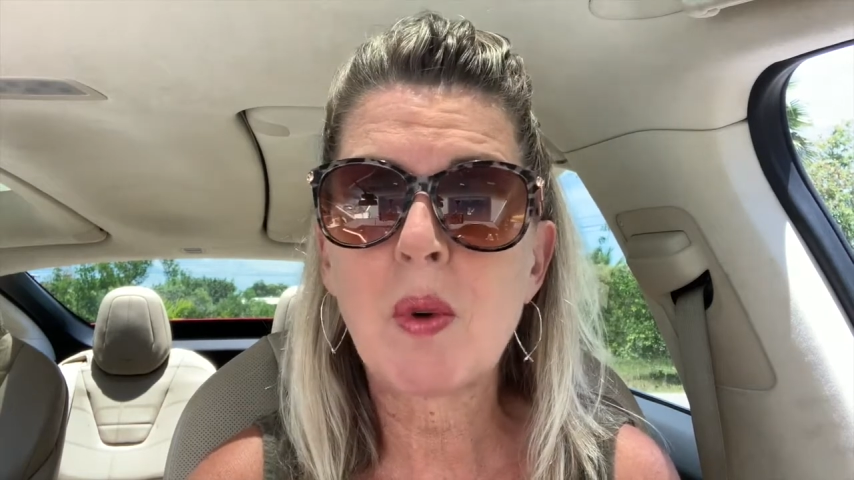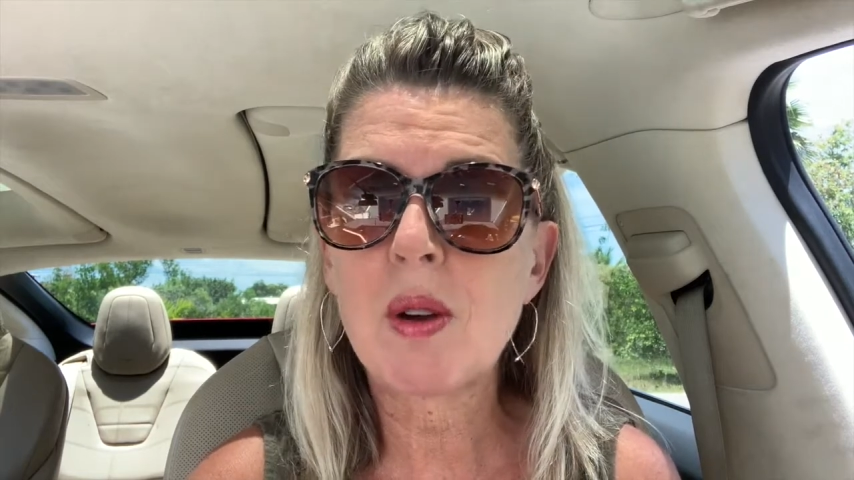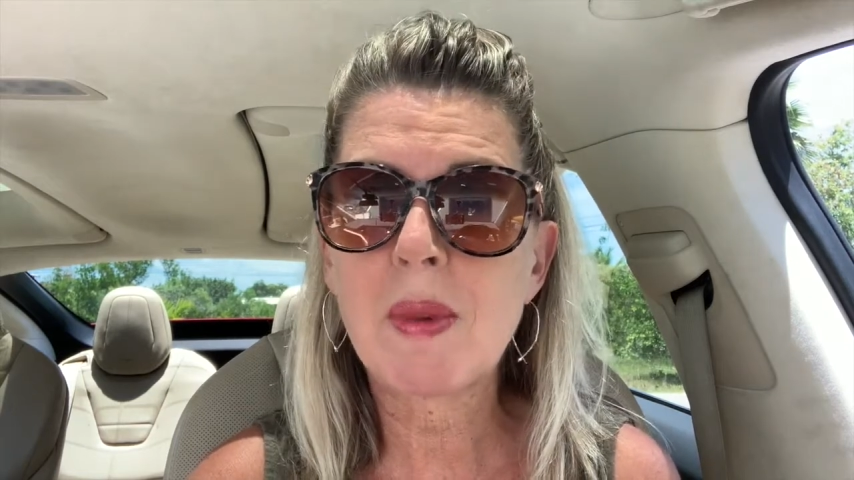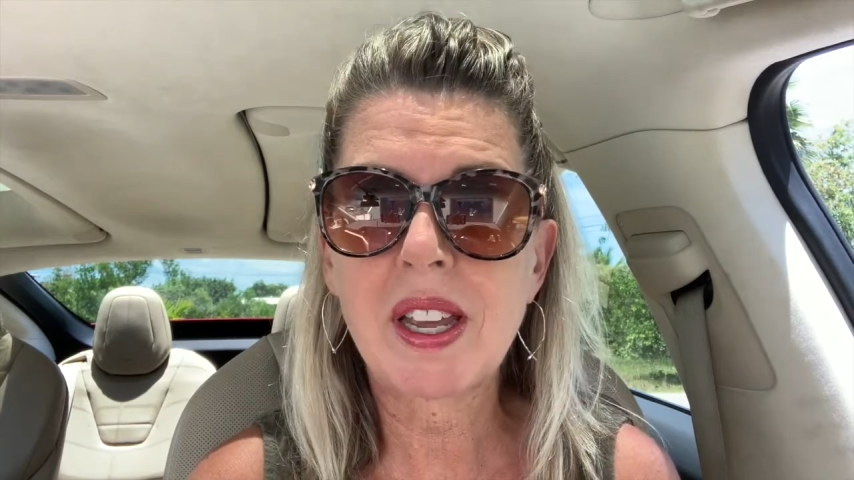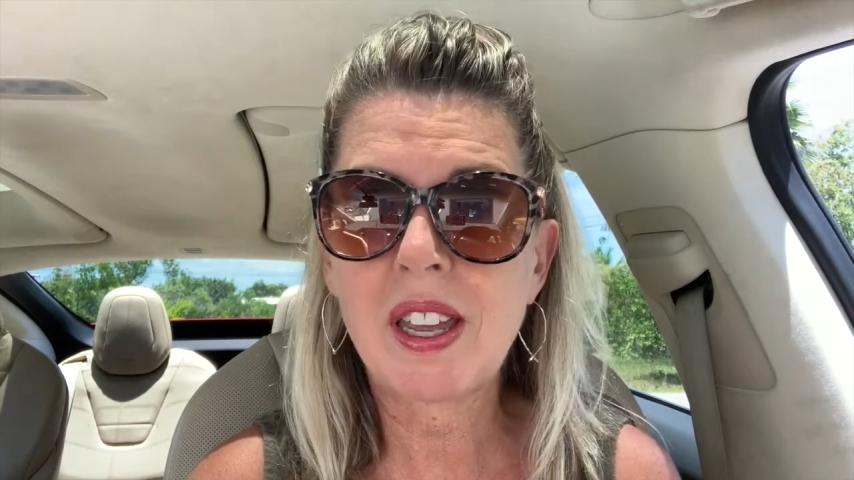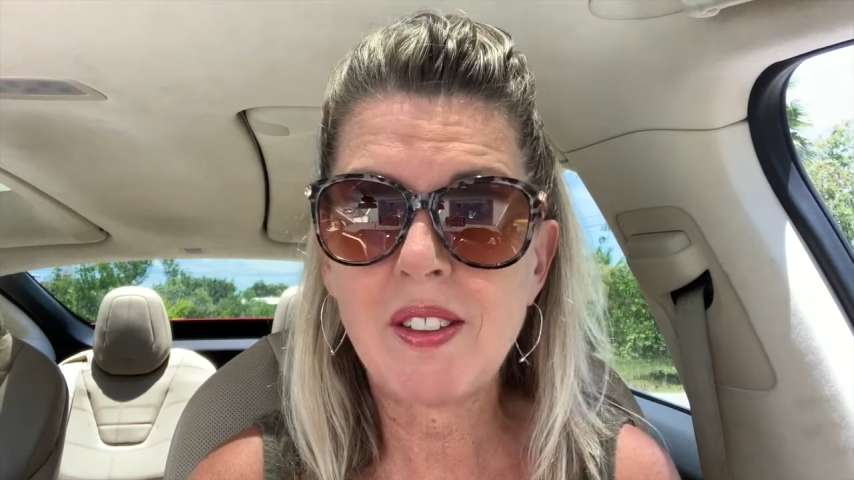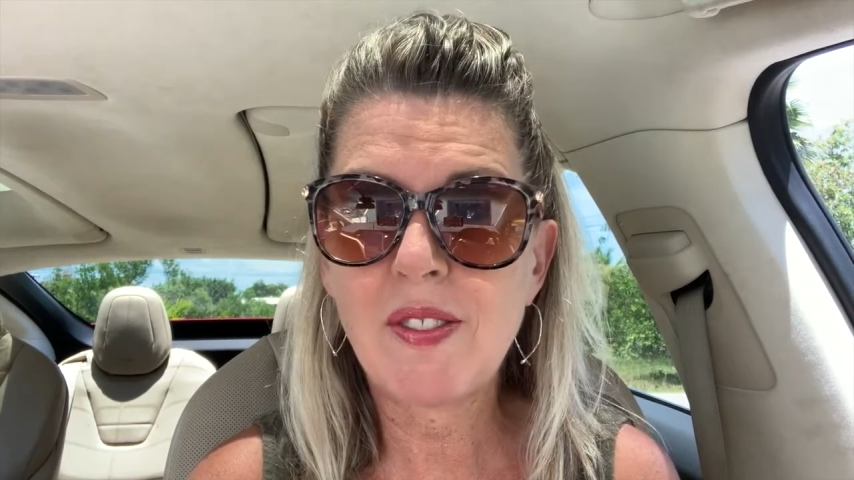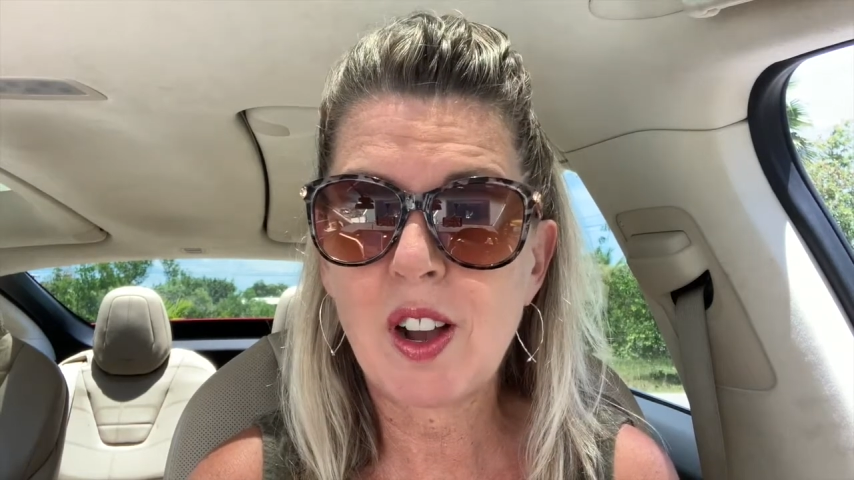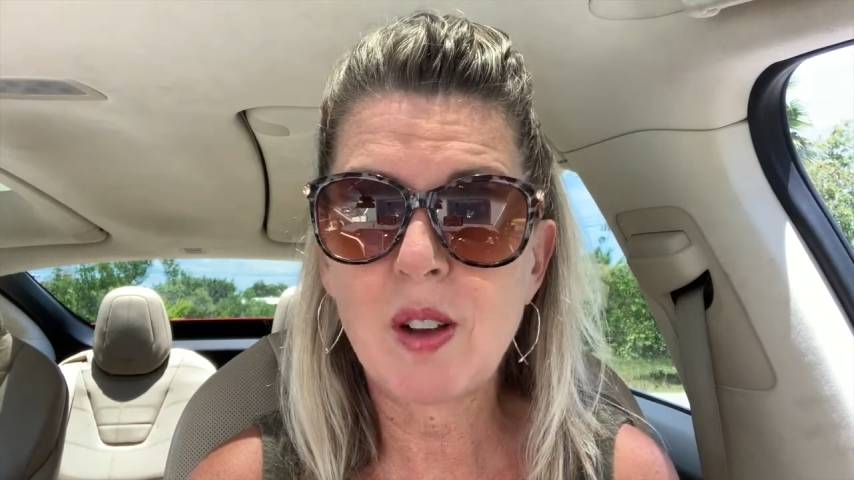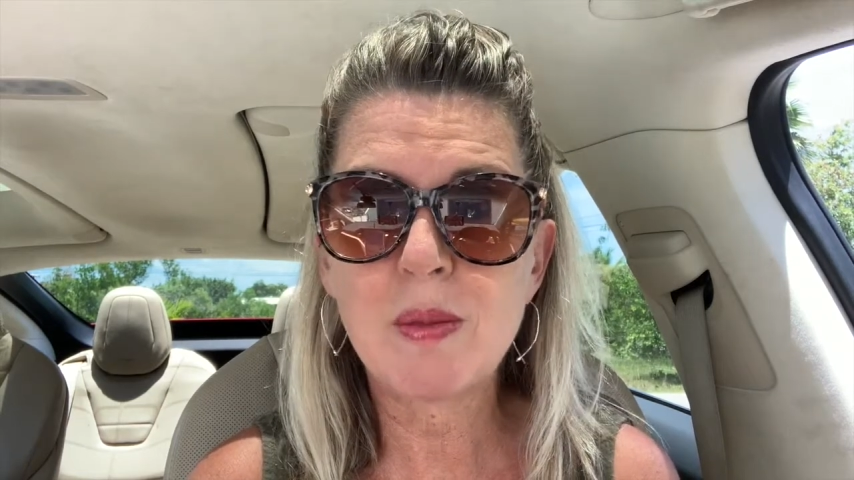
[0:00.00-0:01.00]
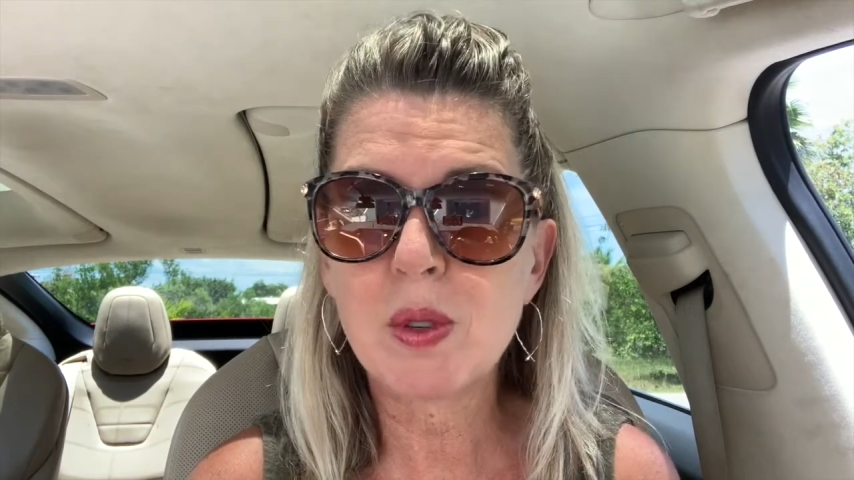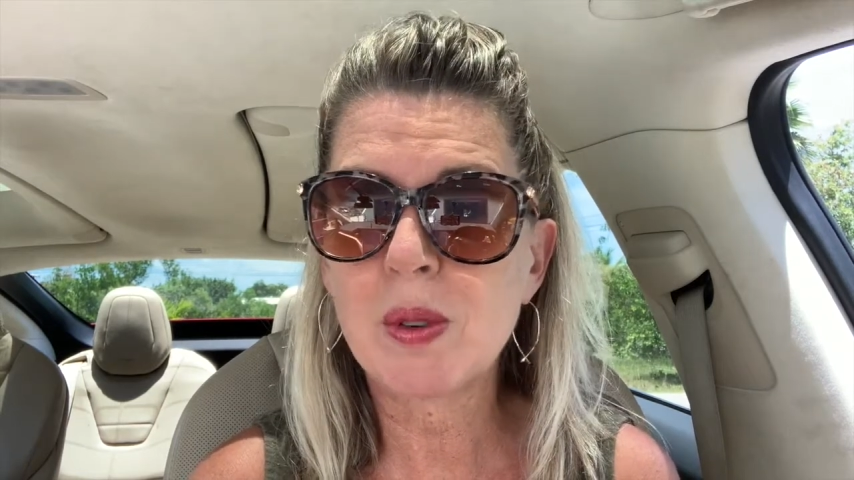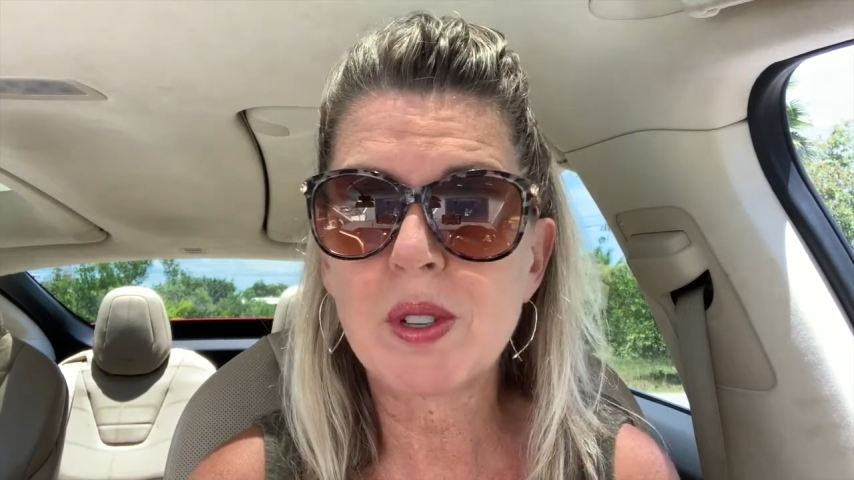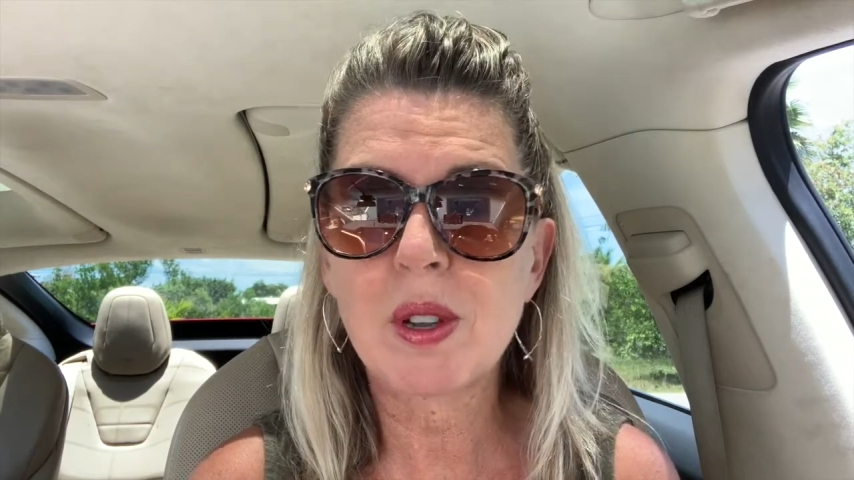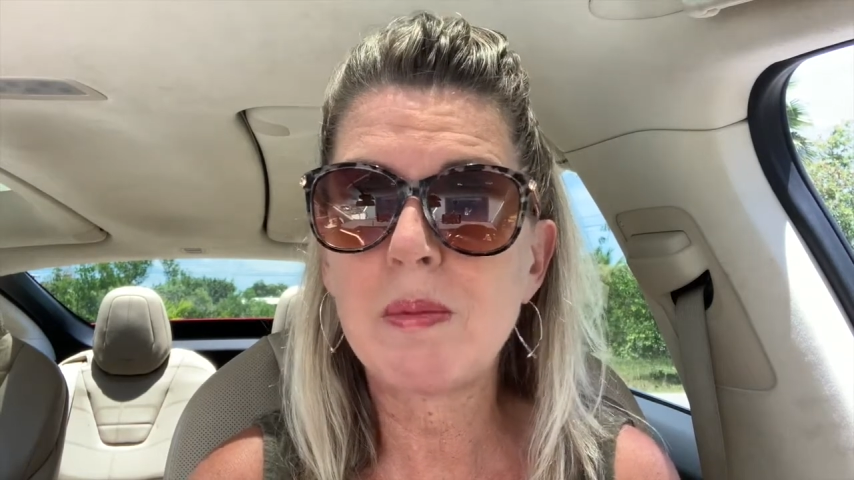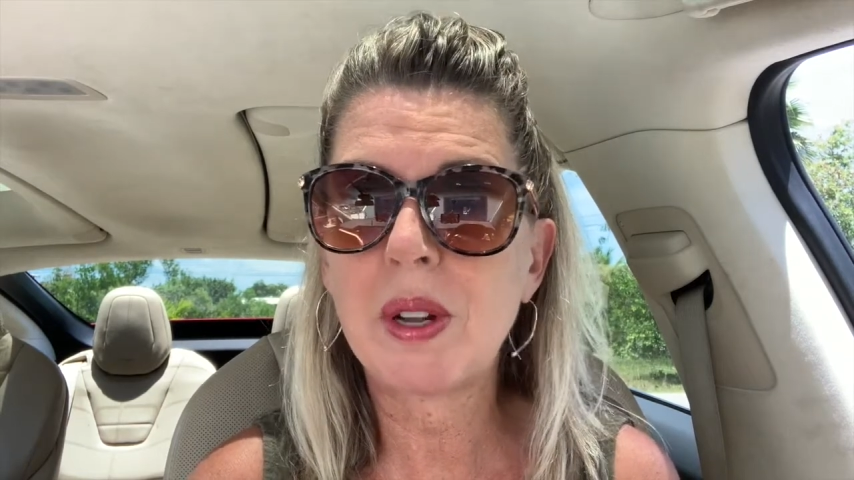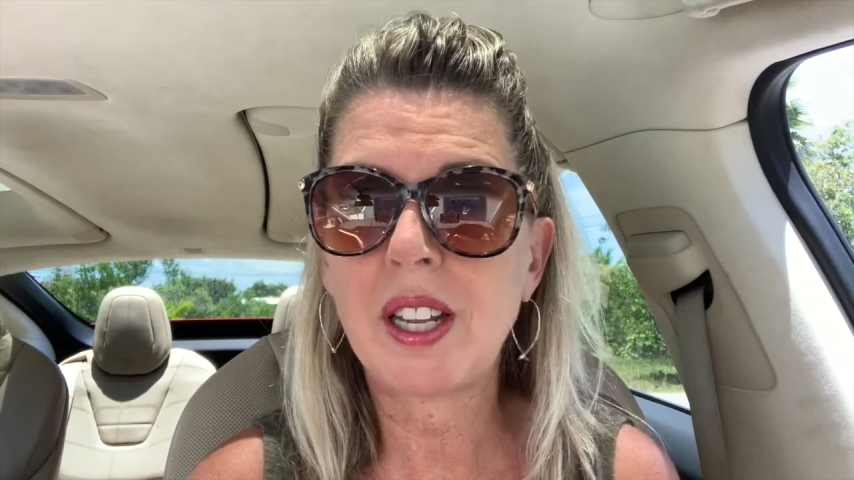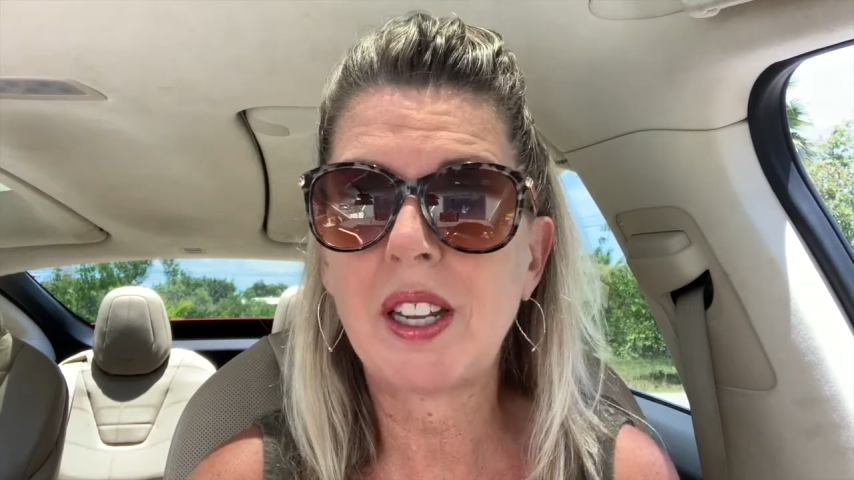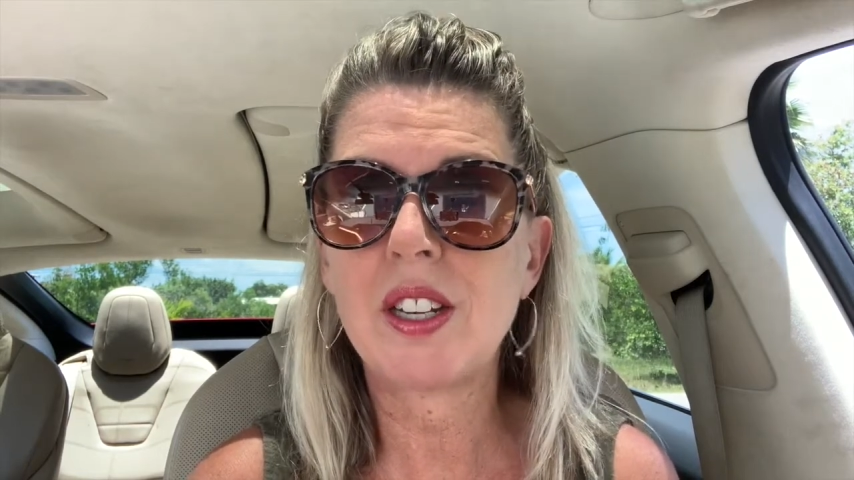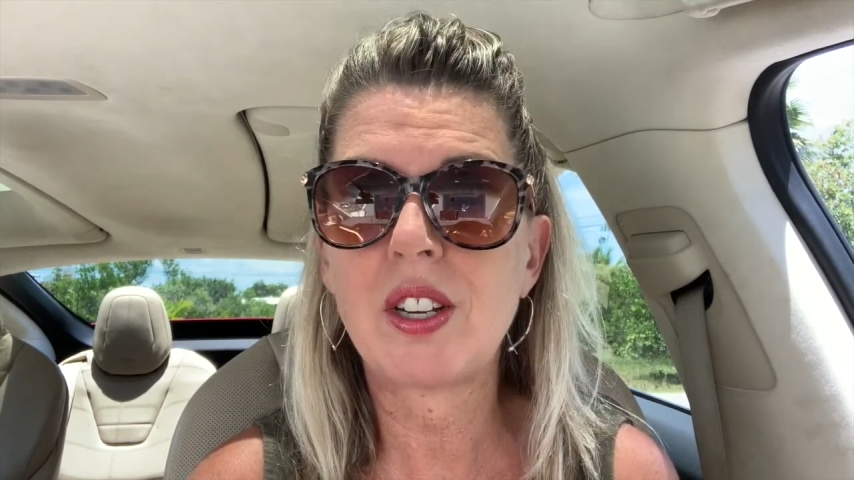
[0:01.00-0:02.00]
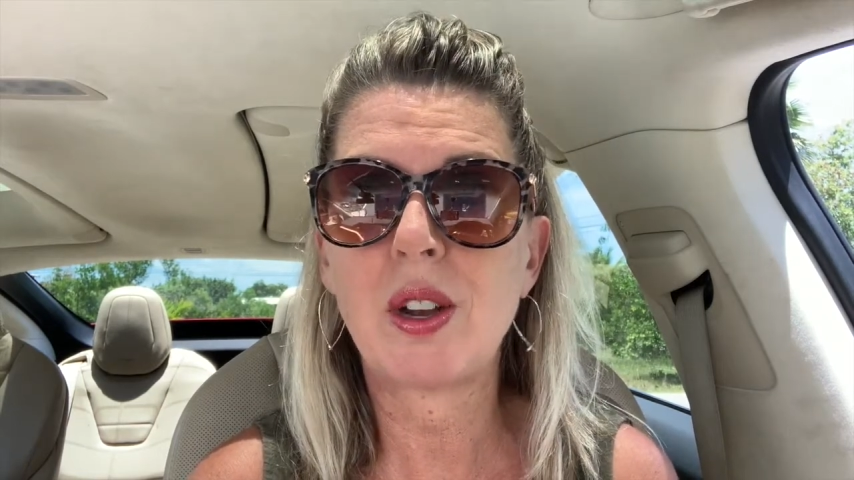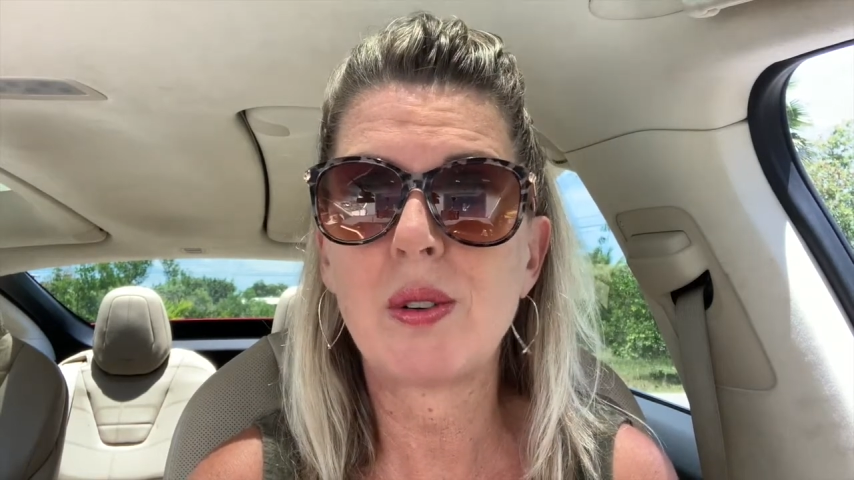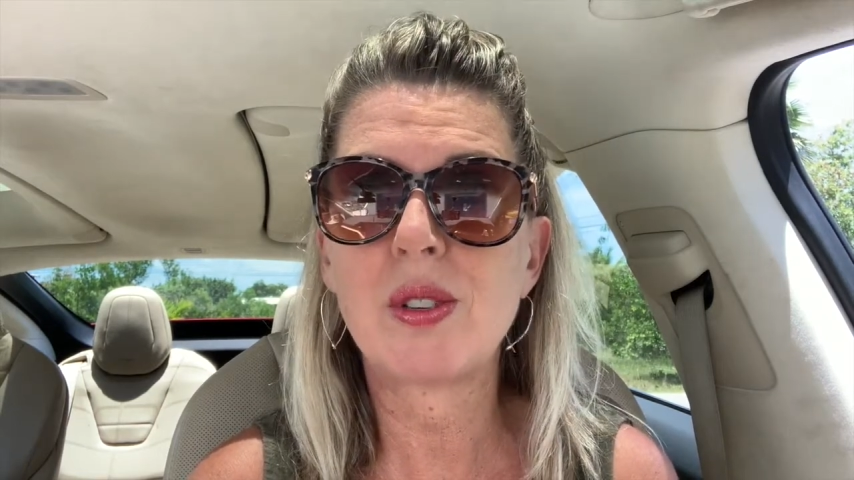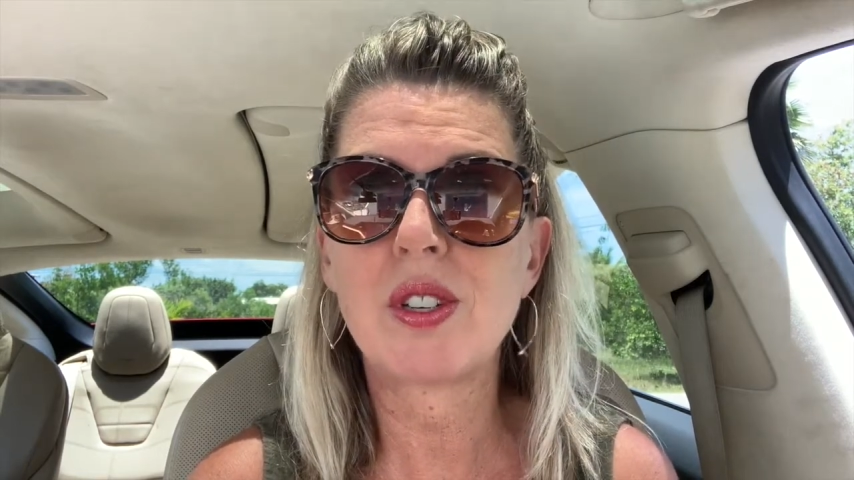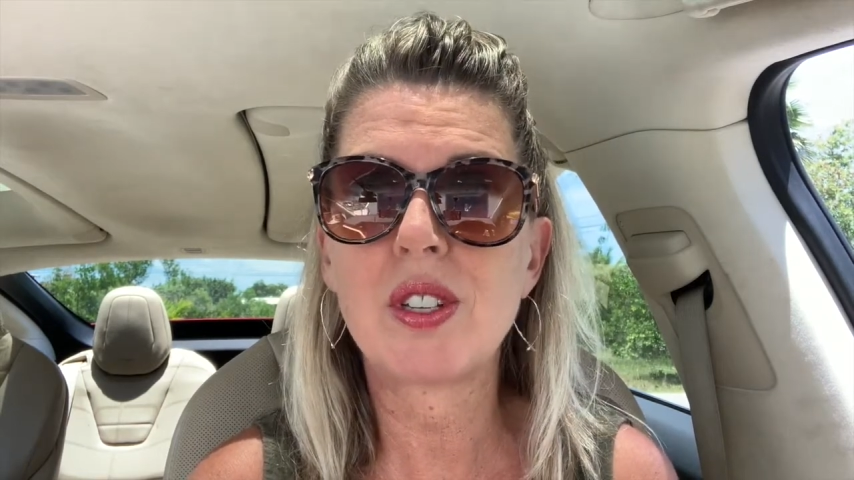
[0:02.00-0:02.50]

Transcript: One of my key fobs was completely toast,